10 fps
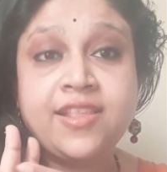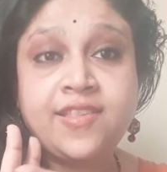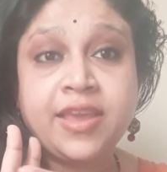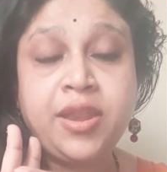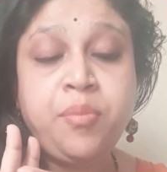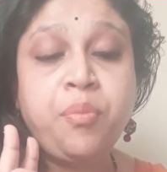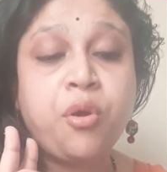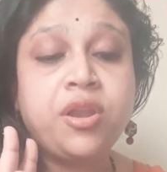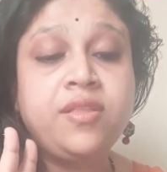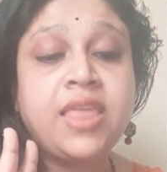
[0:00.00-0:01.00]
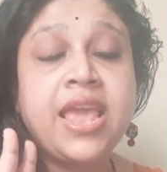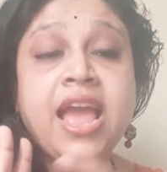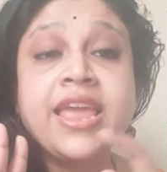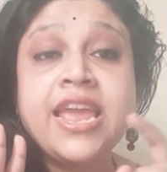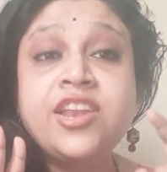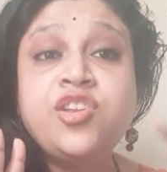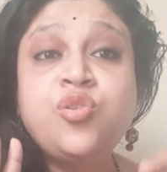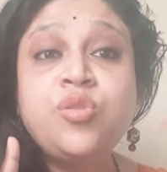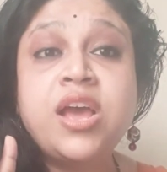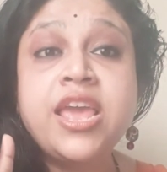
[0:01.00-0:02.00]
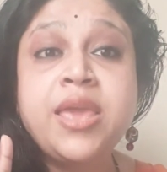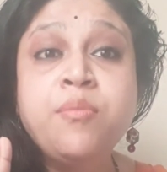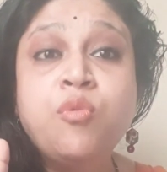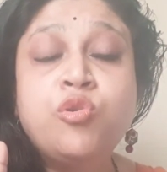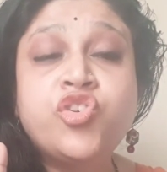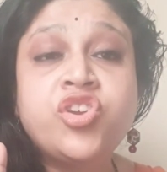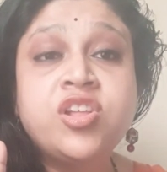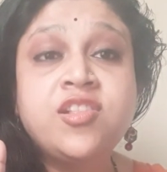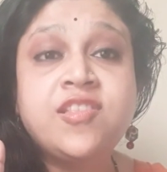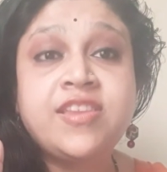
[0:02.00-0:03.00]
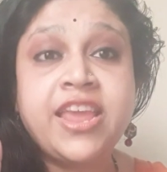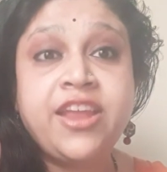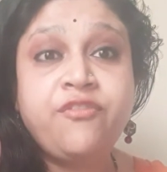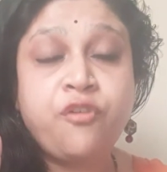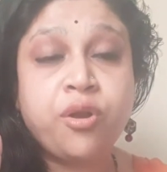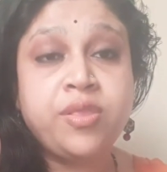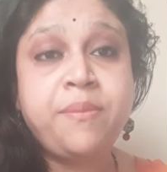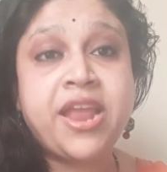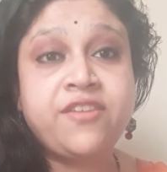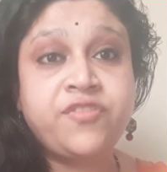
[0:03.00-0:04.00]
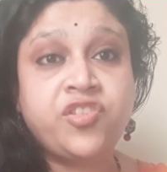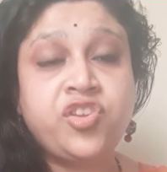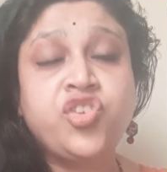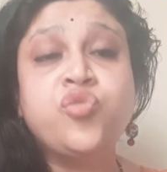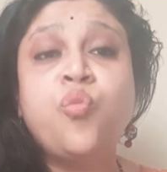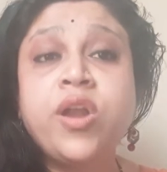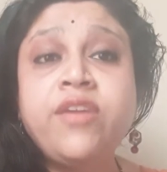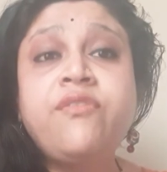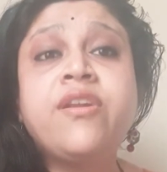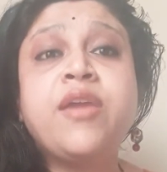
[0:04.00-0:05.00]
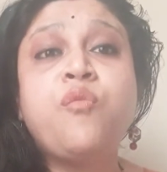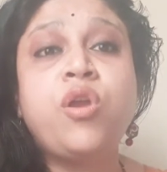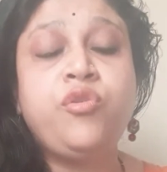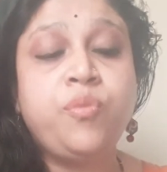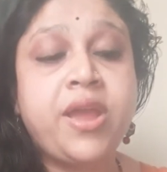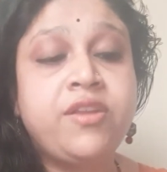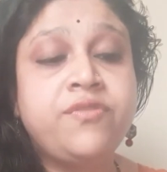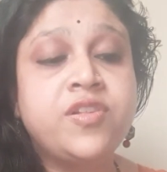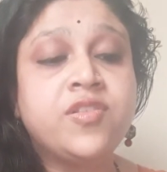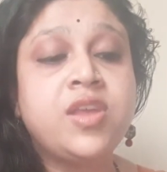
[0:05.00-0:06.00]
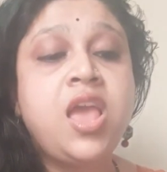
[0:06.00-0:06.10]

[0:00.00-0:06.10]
The second important thing, I get into the emotional state for the manifestation, whatever I want to manifest.